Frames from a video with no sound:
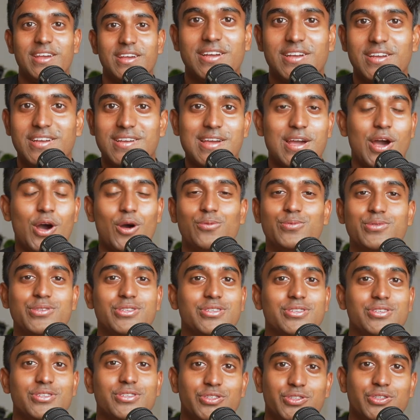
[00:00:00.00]
helps
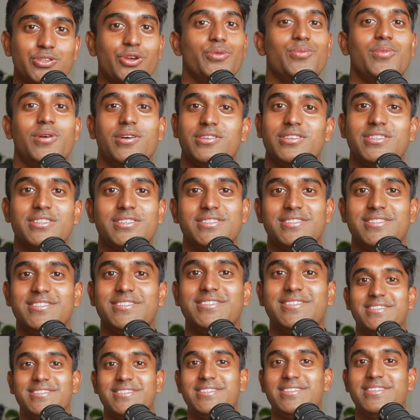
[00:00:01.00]
so much.
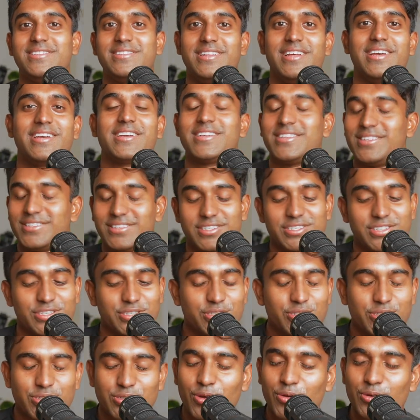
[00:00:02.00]
Like this
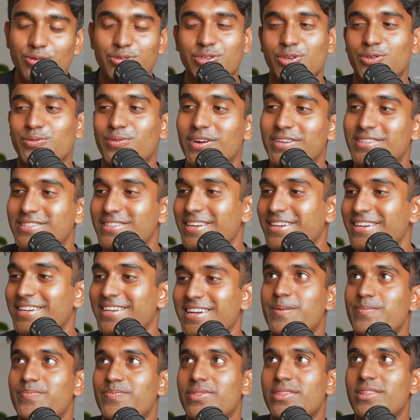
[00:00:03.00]
so much. Like
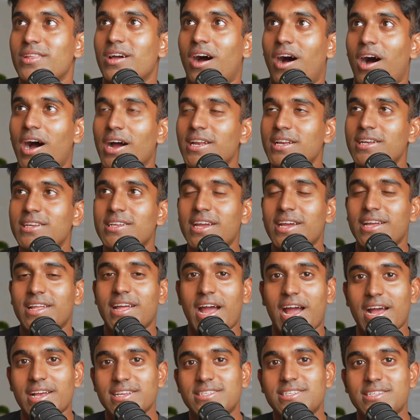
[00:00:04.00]
I didn't get
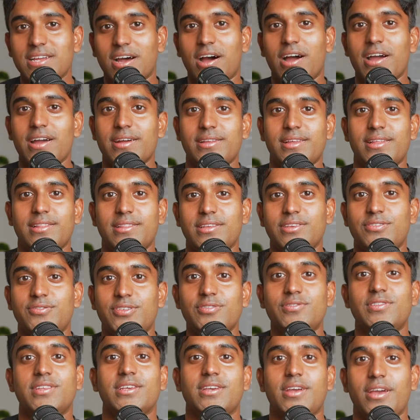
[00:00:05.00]
as tired in this
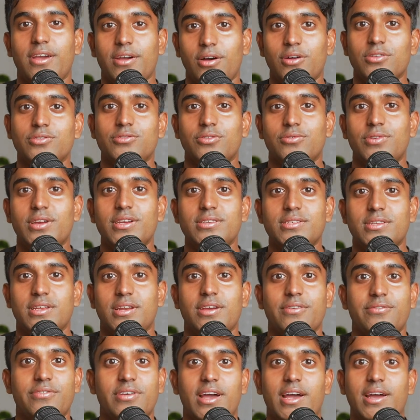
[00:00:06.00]
50K ultra race than
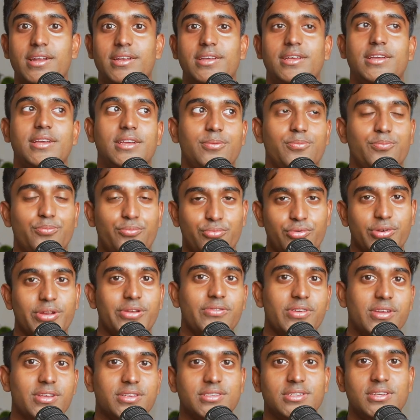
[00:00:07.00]
I've had in
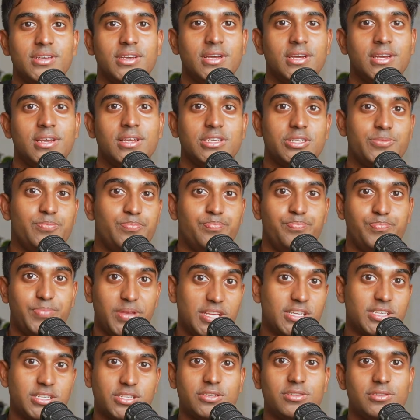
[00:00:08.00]
previous
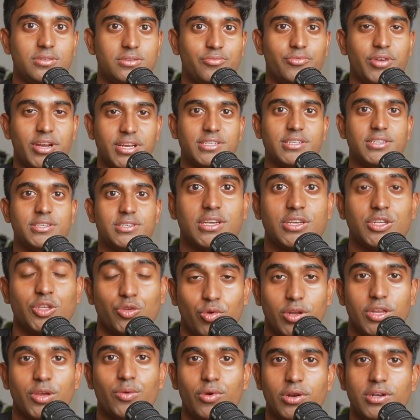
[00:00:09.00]
beast races, like
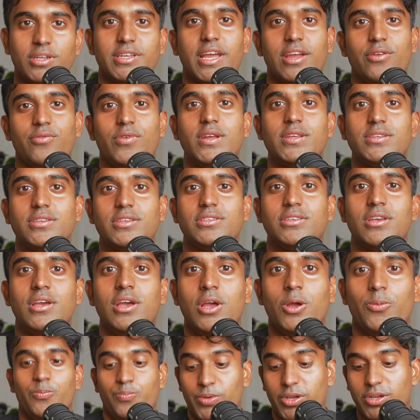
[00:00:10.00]
21K races,
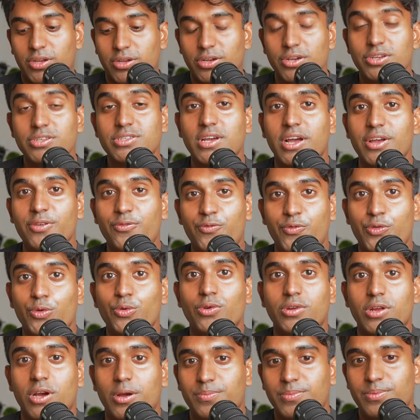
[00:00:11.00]
because I
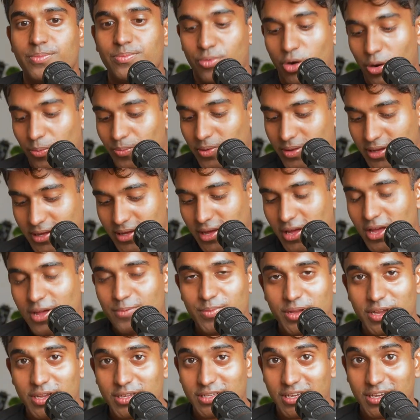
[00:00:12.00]
fueled up properly,
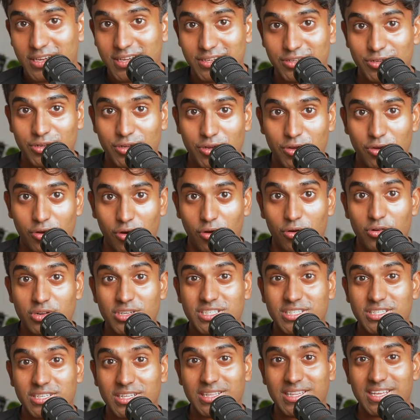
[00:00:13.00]
because I can
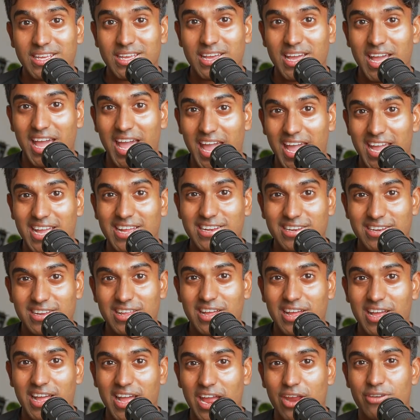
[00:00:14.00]
constantly ate
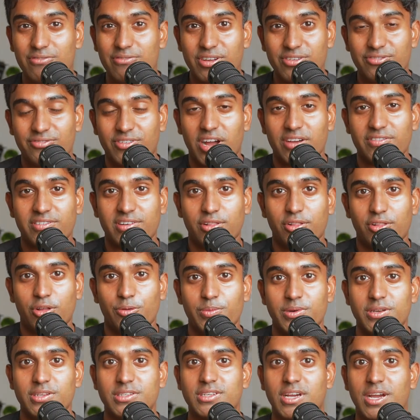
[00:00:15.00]
every 5
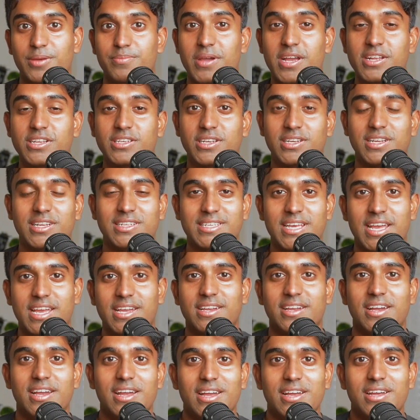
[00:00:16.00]
kilometers. I made sure to take
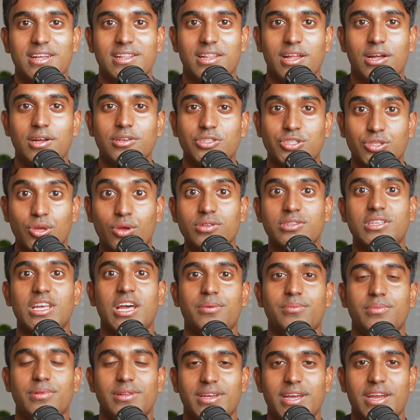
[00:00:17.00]
a salt
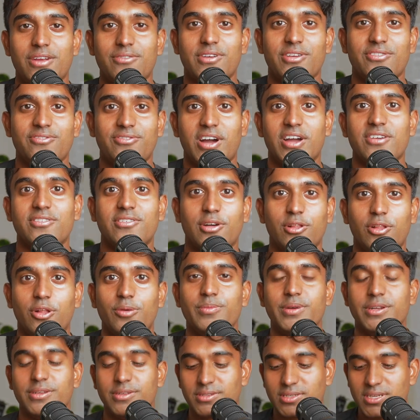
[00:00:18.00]
tablet every 5
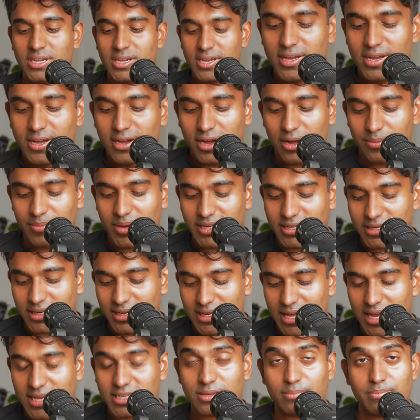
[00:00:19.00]
kilometers. I made sure to
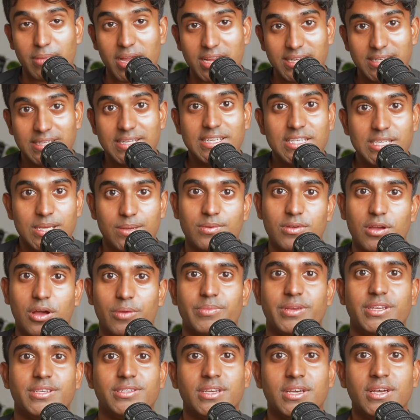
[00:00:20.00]
take some magnesium
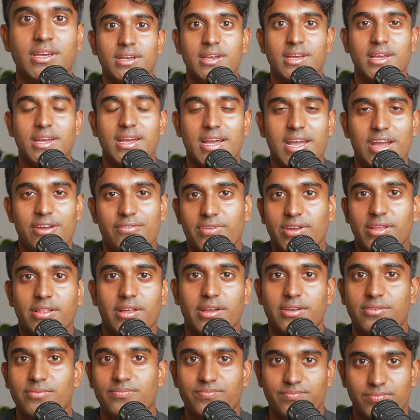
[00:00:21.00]
gummies every
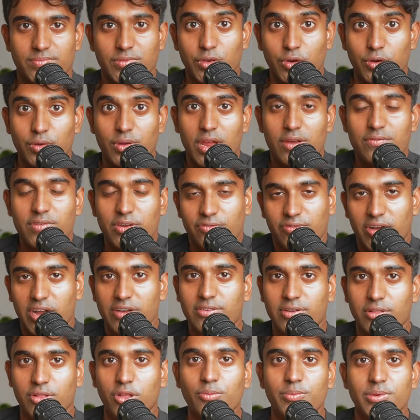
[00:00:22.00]
5
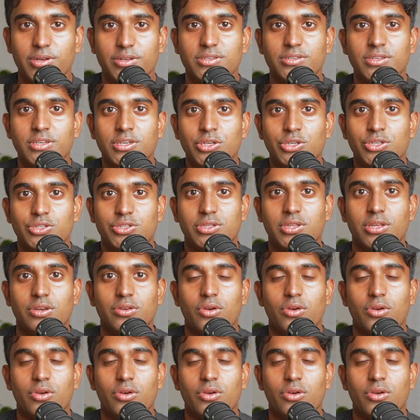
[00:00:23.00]
kilometers. So then